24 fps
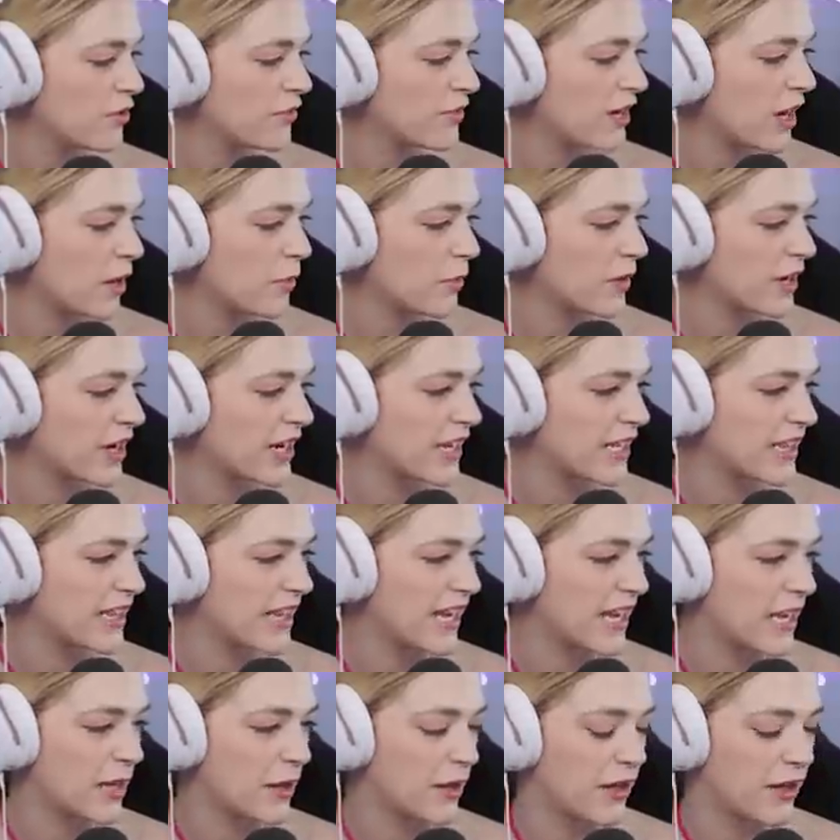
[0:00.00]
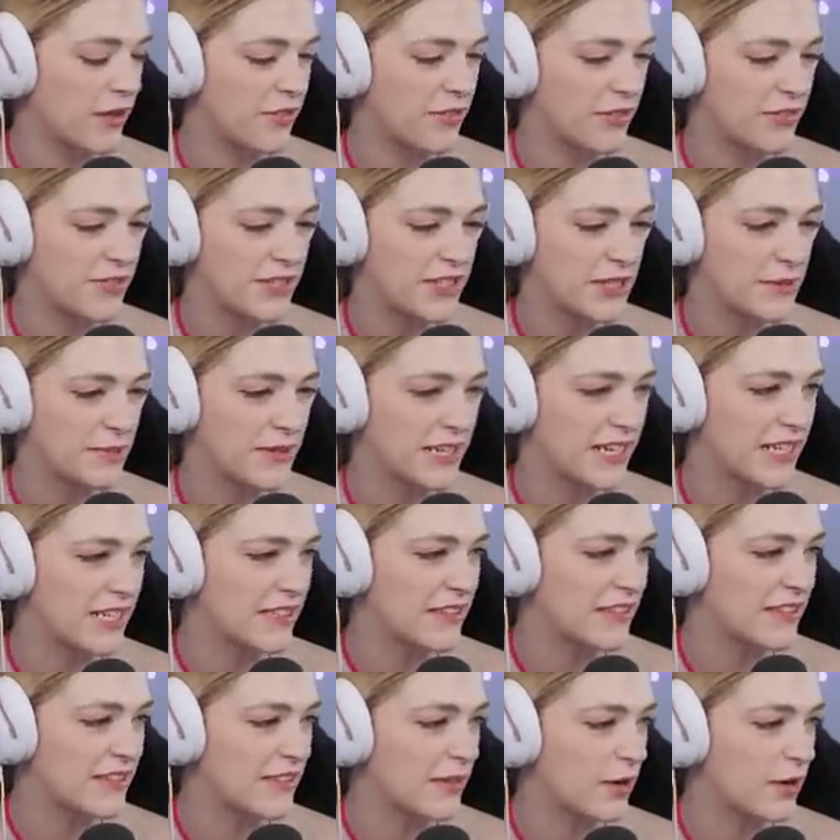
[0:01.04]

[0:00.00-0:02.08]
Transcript: you've got work in like a fifteen minutes.